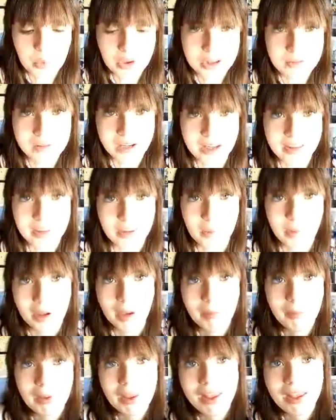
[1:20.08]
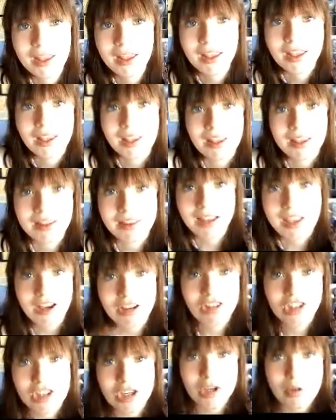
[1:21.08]
Prison of Azkaban is
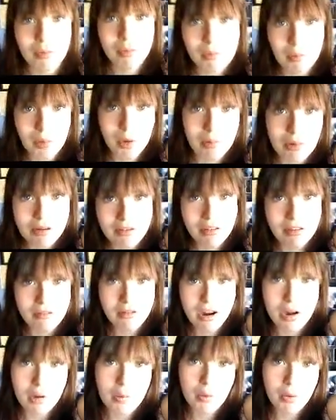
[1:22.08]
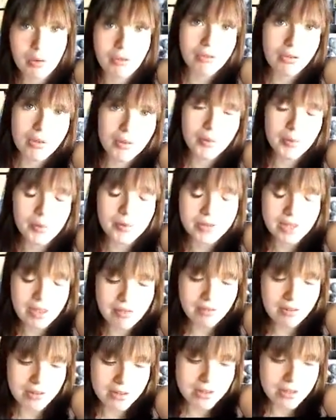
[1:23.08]
actually one of my favourite Harry Potter films
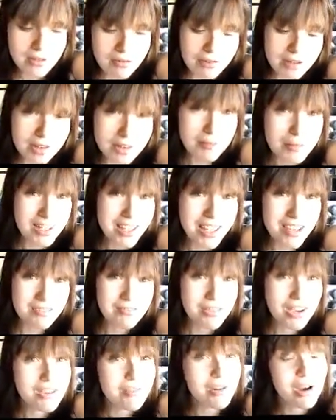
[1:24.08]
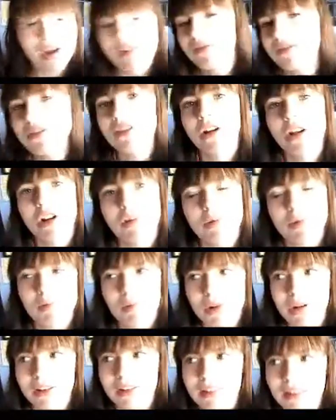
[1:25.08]
out of the series. It's my second favourite after The
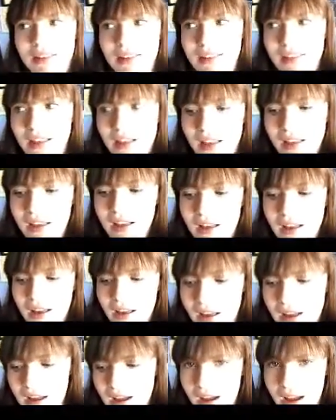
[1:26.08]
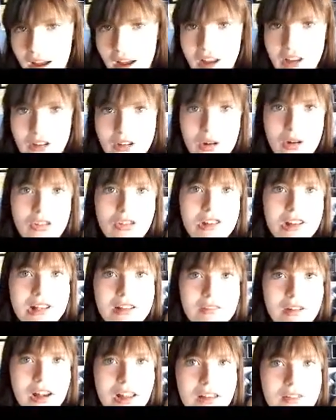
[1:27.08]
Half-Blood Prince. I don't know, I just
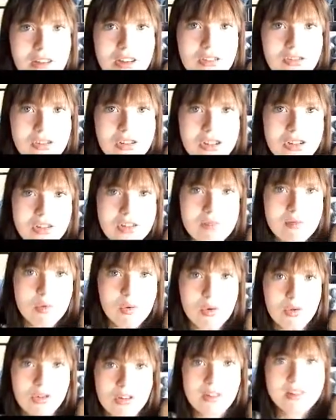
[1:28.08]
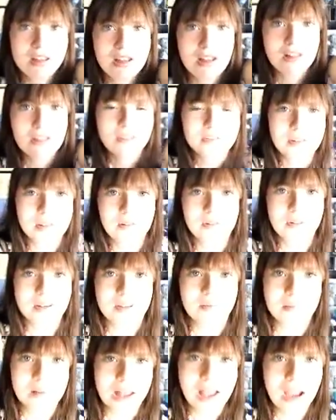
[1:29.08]
love it. I love the introductions and orders. I love
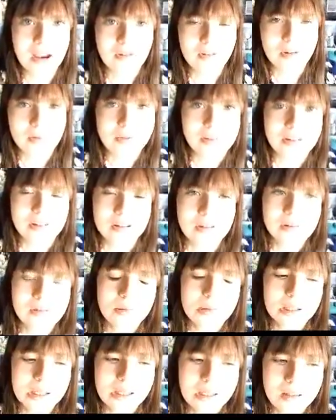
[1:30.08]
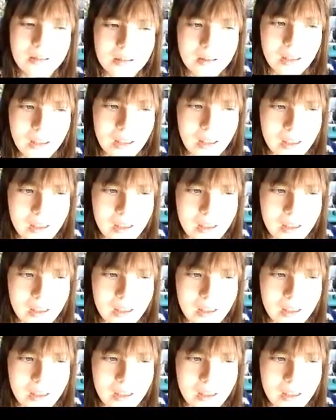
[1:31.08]
Sirius Black, Remus Lupin.